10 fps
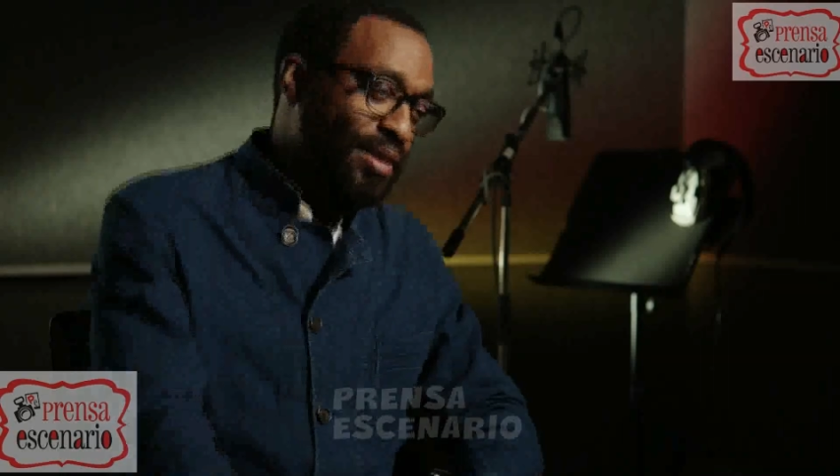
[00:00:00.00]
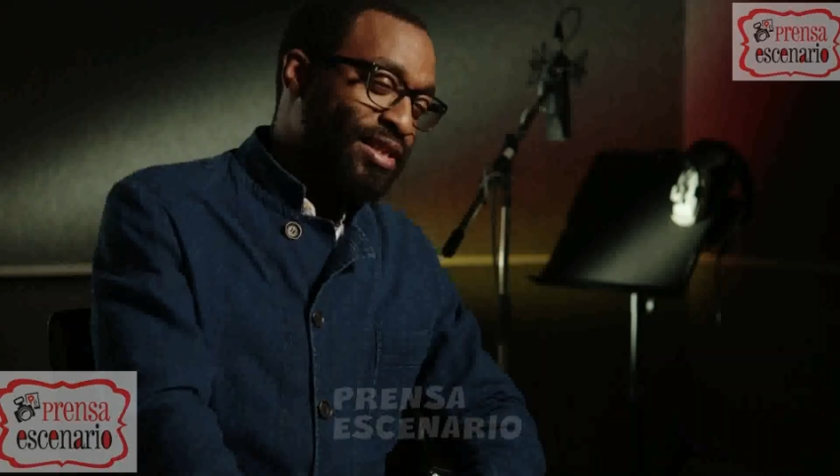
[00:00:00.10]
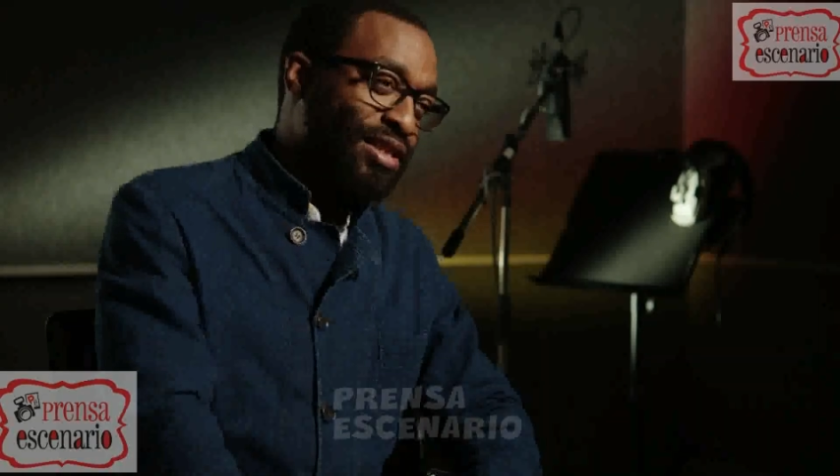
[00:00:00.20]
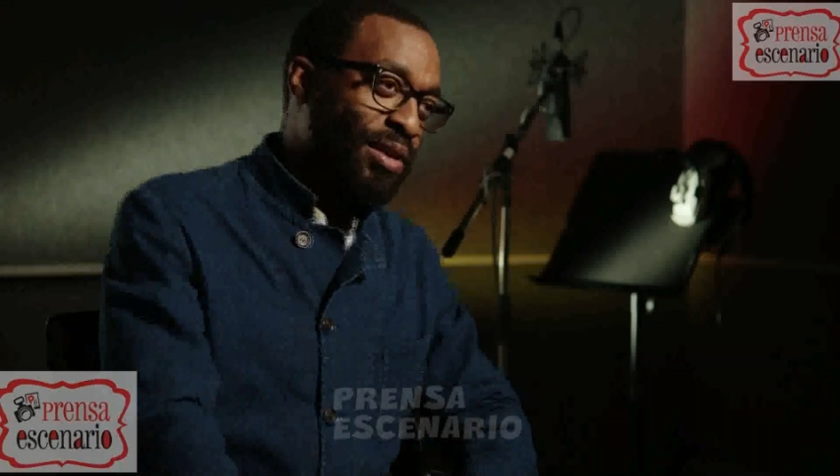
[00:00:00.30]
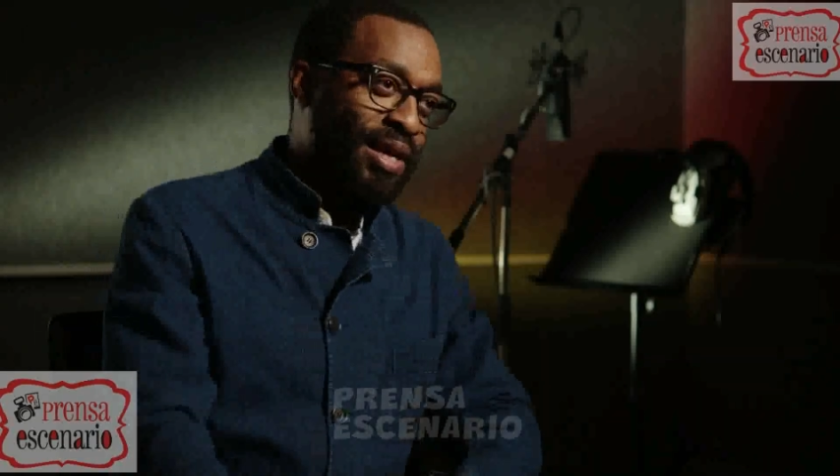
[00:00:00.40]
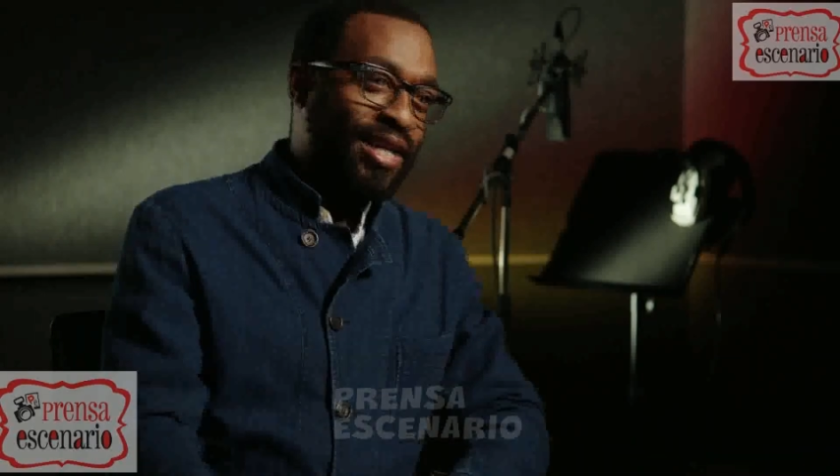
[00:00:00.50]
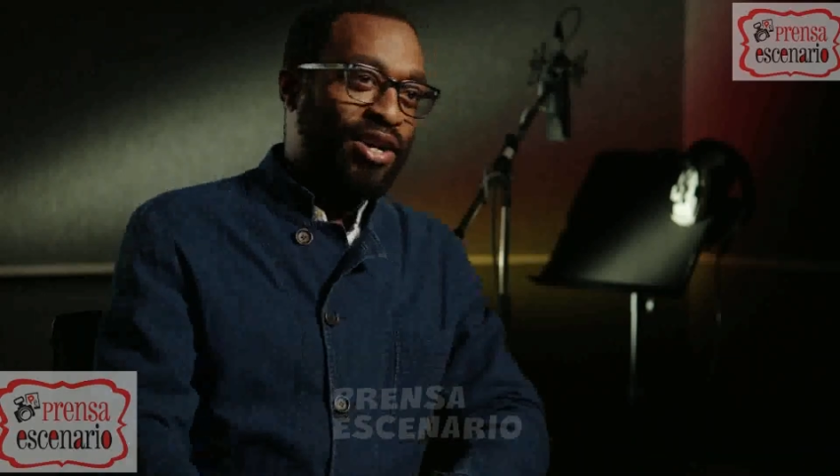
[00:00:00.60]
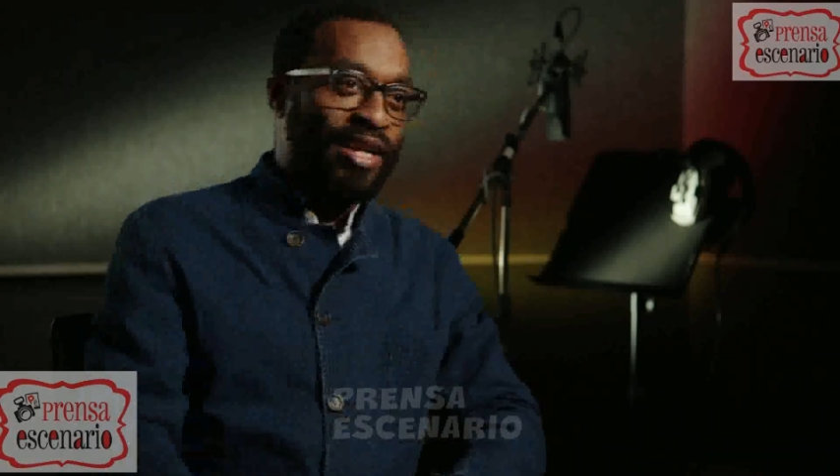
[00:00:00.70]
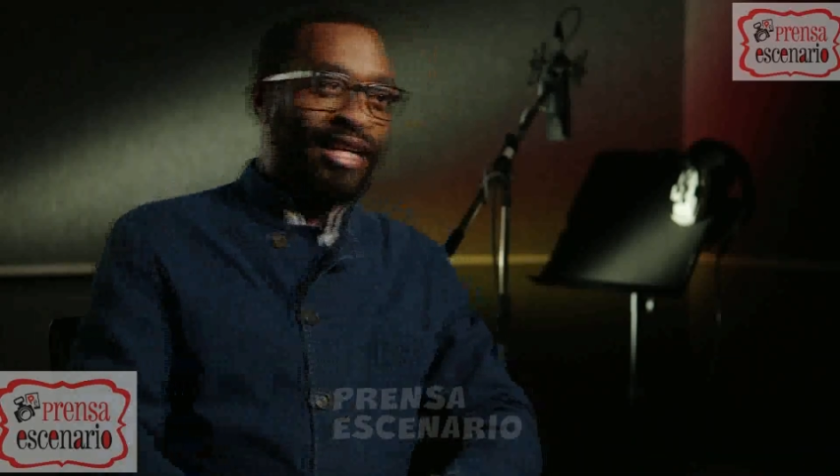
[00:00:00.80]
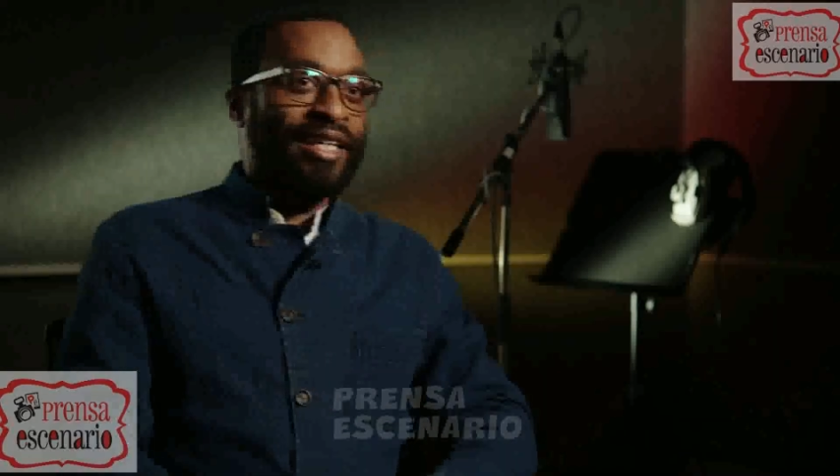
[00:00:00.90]
it's so
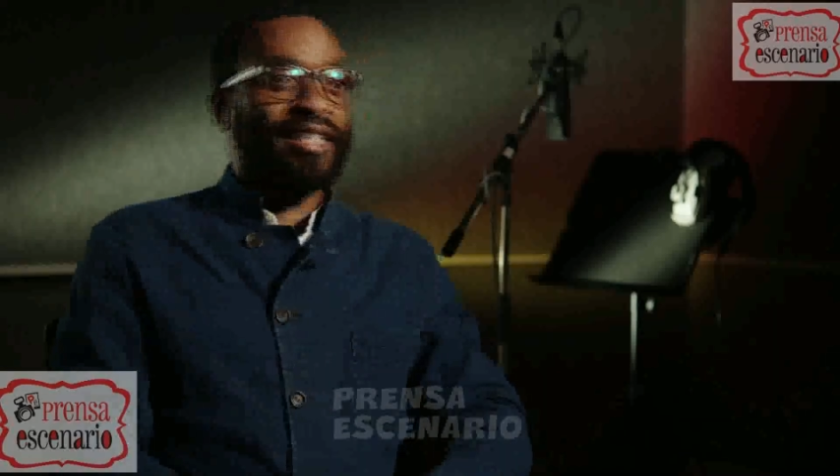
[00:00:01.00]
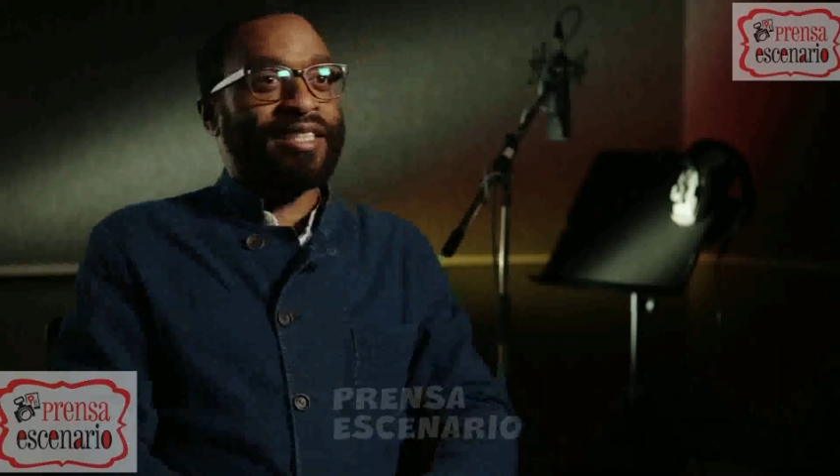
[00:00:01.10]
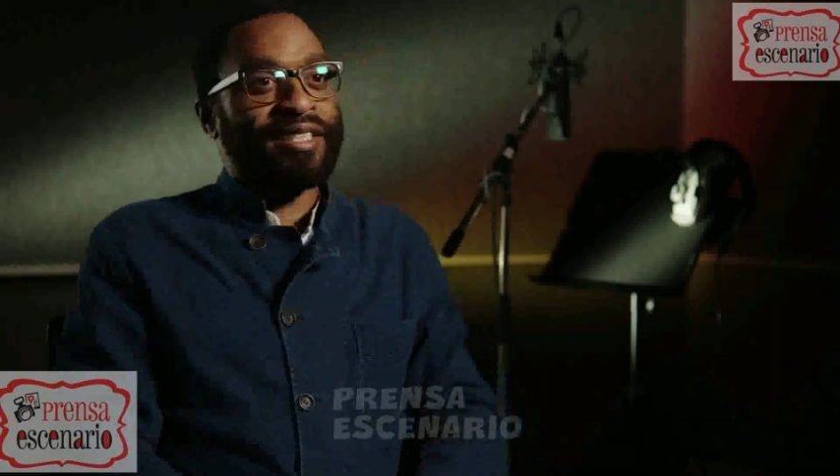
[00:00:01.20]
iconic. It's